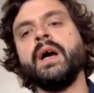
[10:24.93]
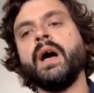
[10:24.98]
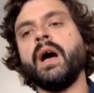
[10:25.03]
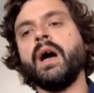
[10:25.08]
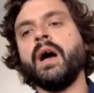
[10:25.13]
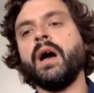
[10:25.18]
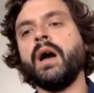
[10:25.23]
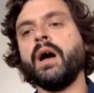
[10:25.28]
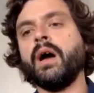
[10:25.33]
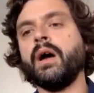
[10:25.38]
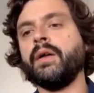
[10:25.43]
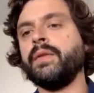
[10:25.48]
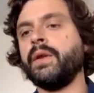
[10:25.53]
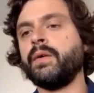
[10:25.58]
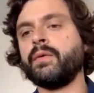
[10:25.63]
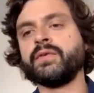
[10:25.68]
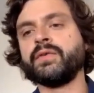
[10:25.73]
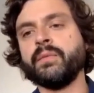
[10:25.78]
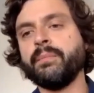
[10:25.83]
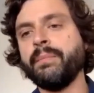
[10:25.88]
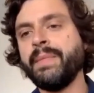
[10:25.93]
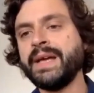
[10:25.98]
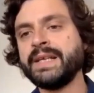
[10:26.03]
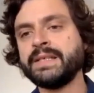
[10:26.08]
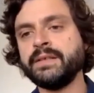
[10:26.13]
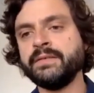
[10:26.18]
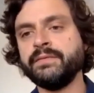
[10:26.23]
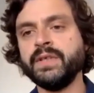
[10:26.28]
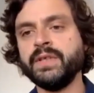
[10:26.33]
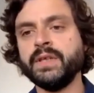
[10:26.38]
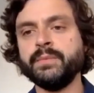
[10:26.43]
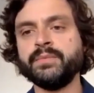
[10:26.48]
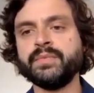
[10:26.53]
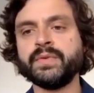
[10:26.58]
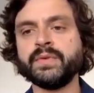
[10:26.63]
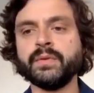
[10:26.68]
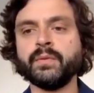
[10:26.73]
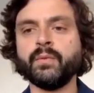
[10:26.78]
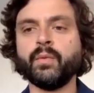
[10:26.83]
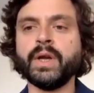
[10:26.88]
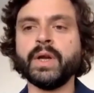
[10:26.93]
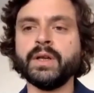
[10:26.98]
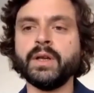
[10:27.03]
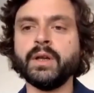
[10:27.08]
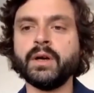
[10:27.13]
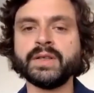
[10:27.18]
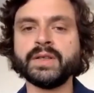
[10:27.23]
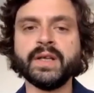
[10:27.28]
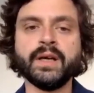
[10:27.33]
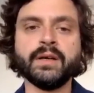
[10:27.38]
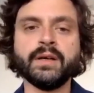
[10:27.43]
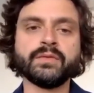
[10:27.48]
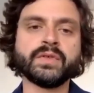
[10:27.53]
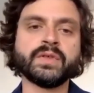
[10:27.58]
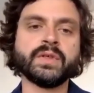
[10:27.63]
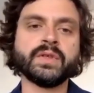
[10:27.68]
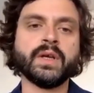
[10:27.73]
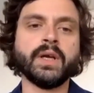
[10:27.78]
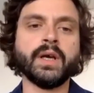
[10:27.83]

There was a massive dip when lockdowns